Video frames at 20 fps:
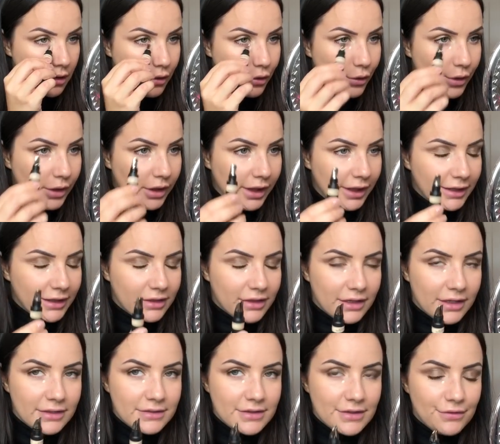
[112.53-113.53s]
Oh, I like
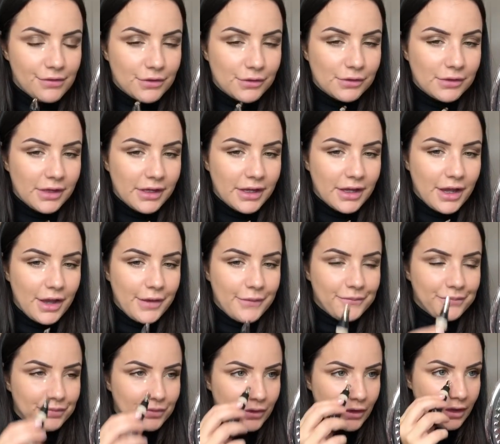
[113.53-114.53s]
this. It feels like
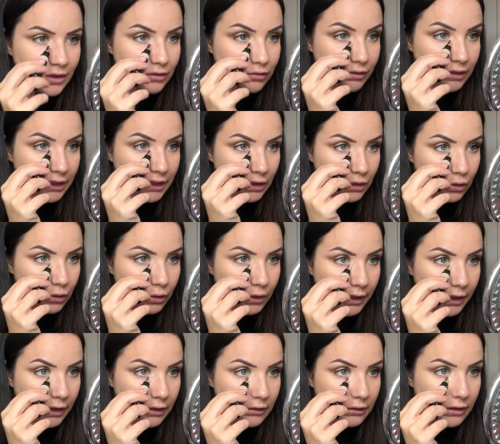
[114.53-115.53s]
it's really
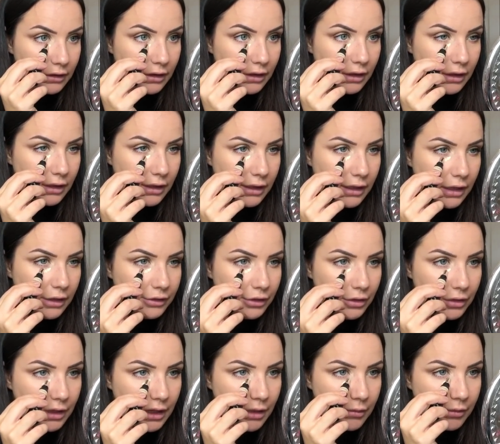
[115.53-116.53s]
cooling under the eye. I
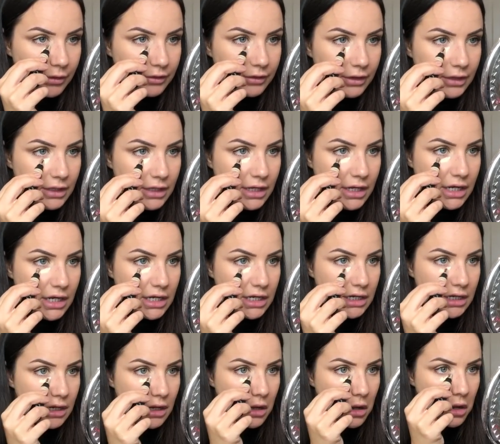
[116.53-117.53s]
don't know how much I
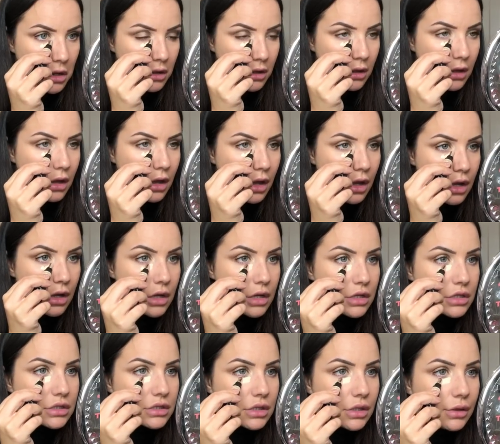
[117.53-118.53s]
need.
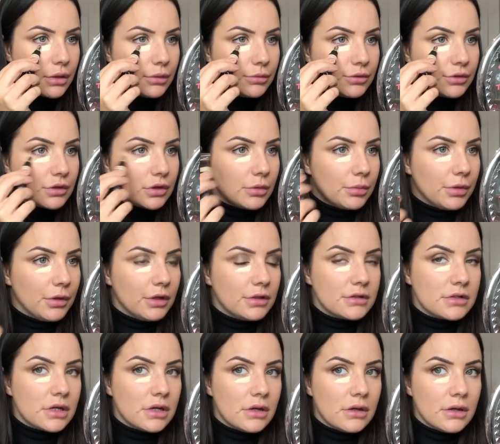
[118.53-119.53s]
So I'm just going to put
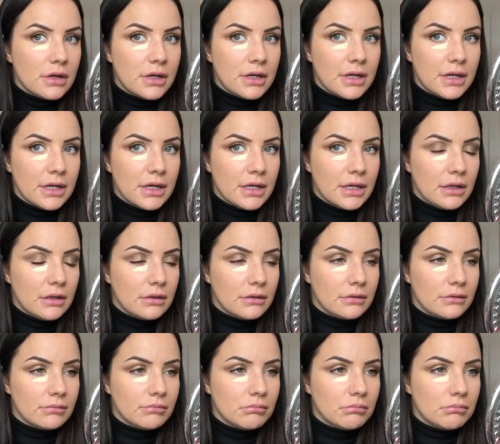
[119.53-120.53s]
a
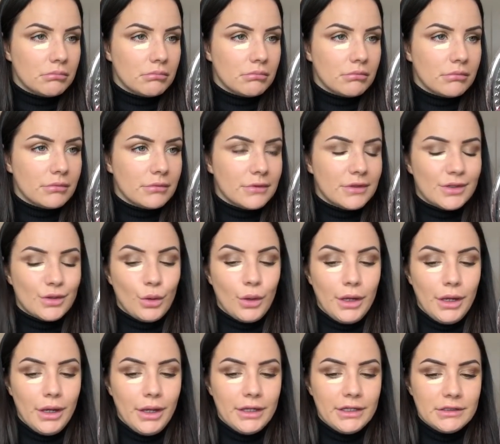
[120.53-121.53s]
it's
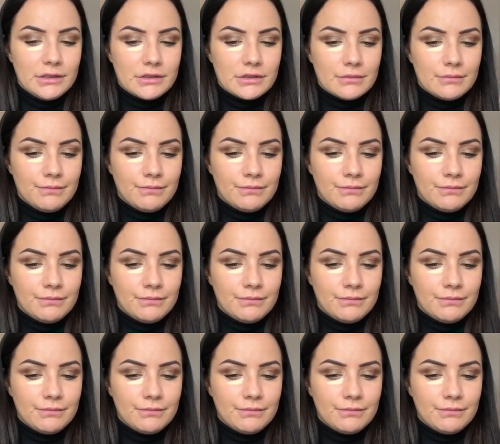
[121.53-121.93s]
quite light.